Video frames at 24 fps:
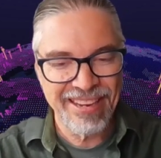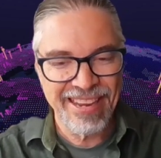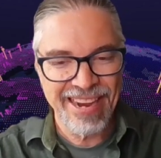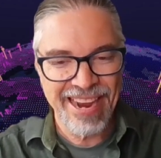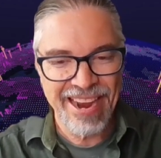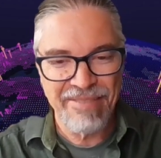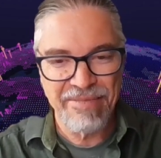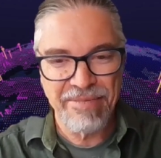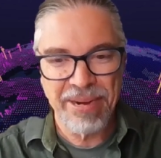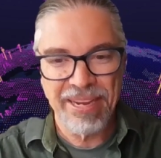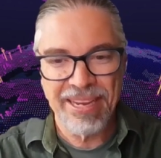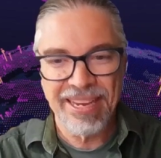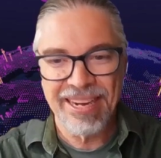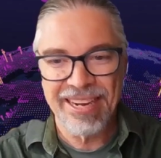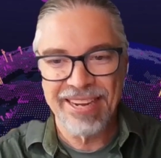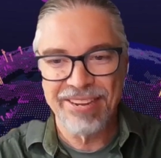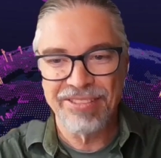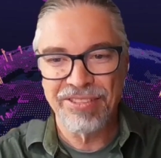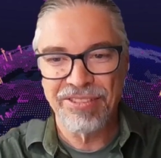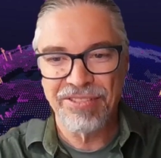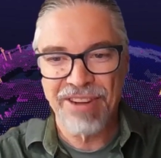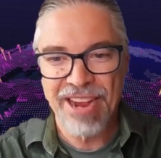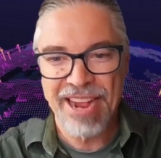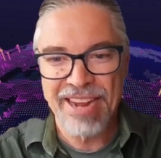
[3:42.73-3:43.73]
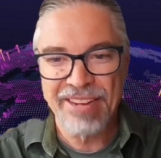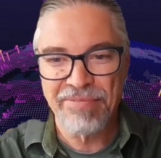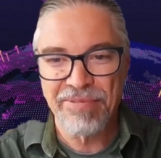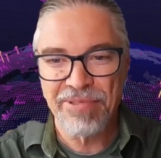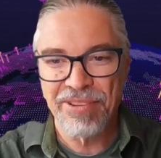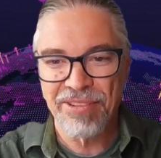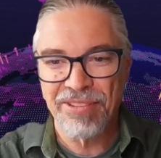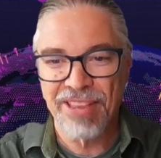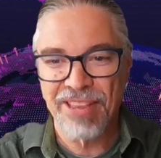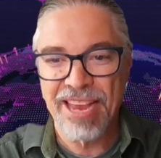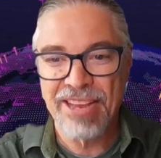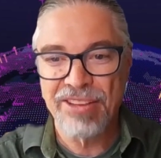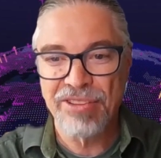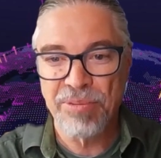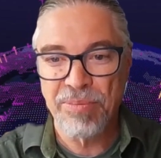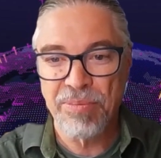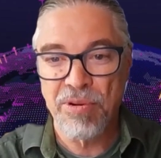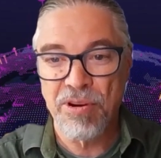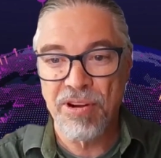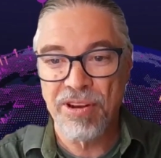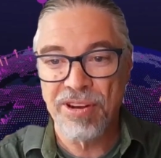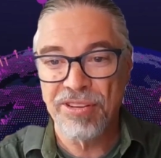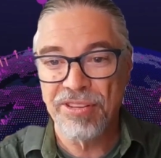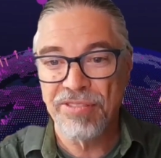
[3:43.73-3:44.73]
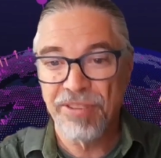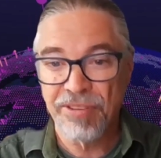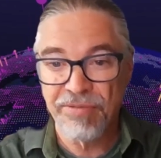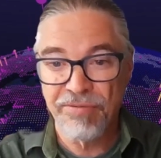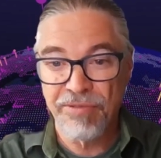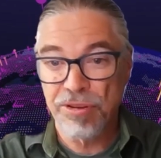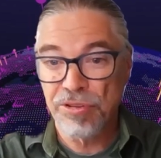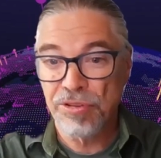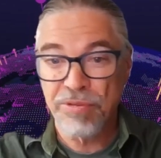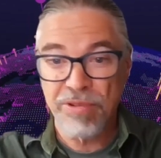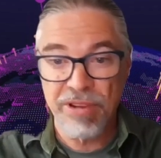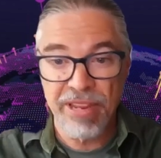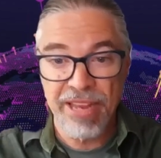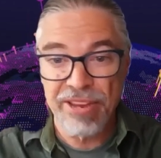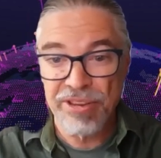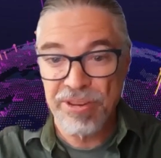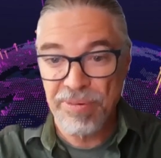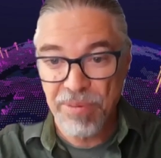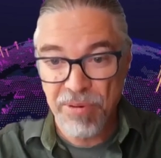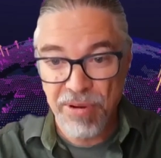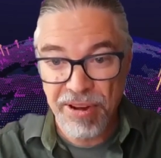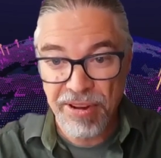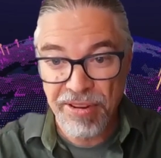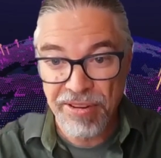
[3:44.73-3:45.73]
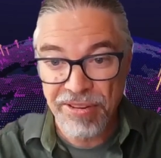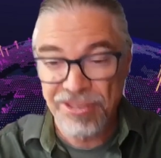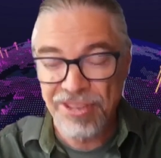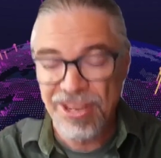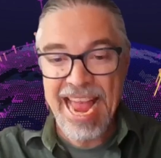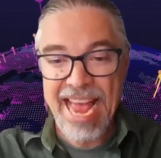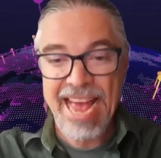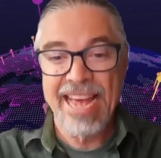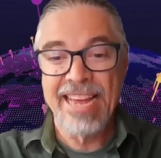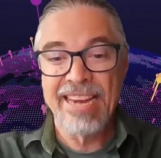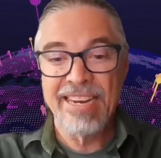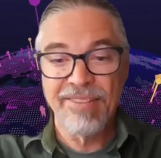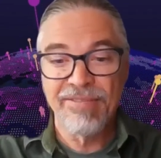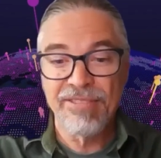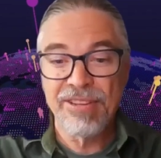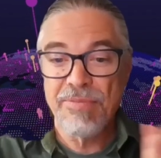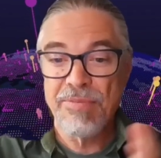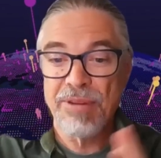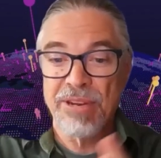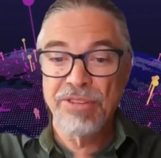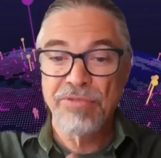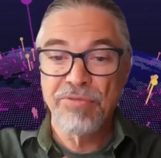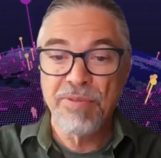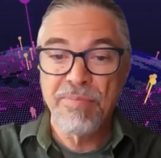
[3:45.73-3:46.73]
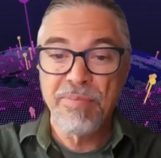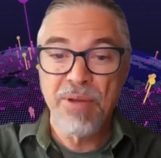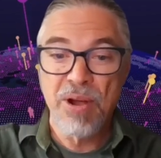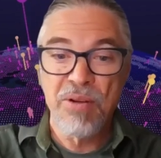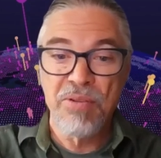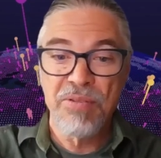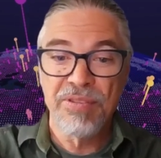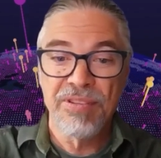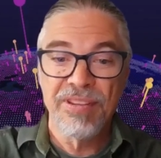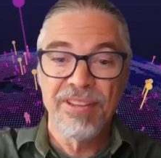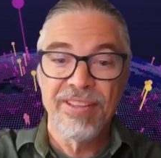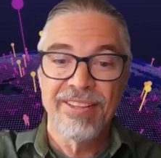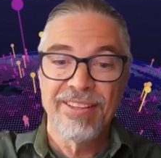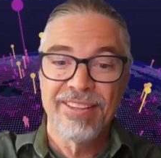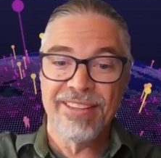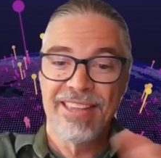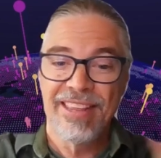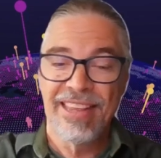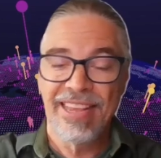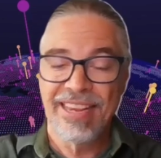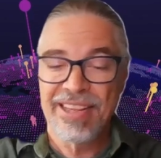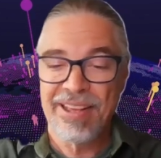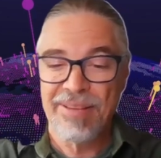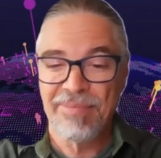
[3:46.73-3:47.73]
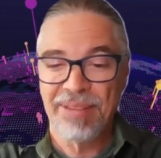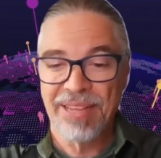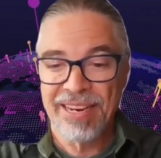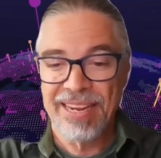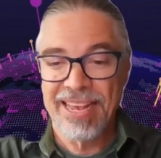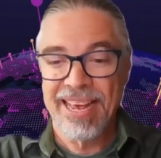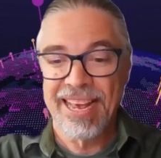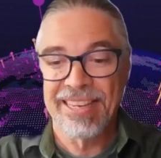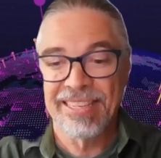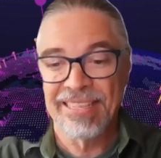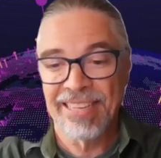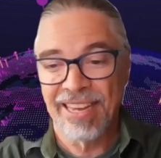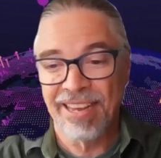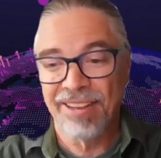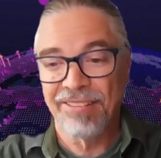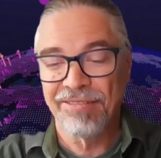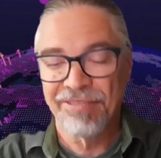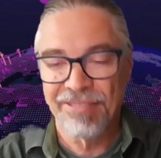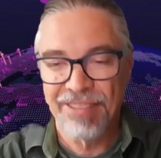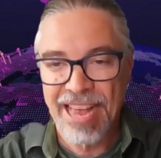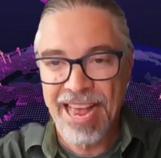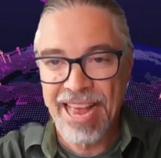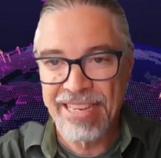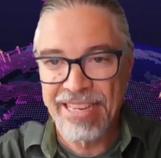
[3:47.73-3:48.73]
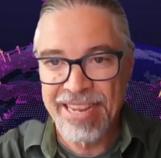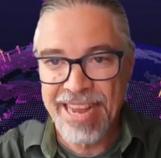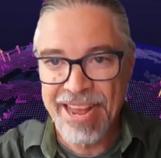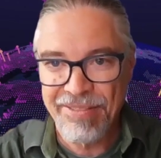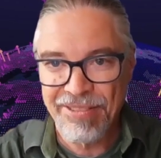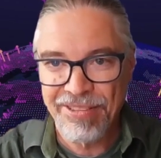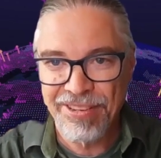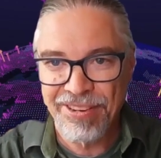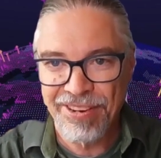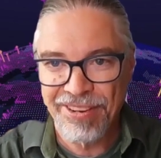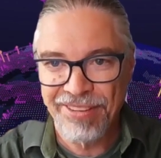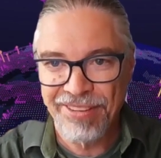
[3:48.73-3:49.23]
Everybody can interact with their laser pointers or virtual laser pointers. And if someone is remote, then they come in as an avatar.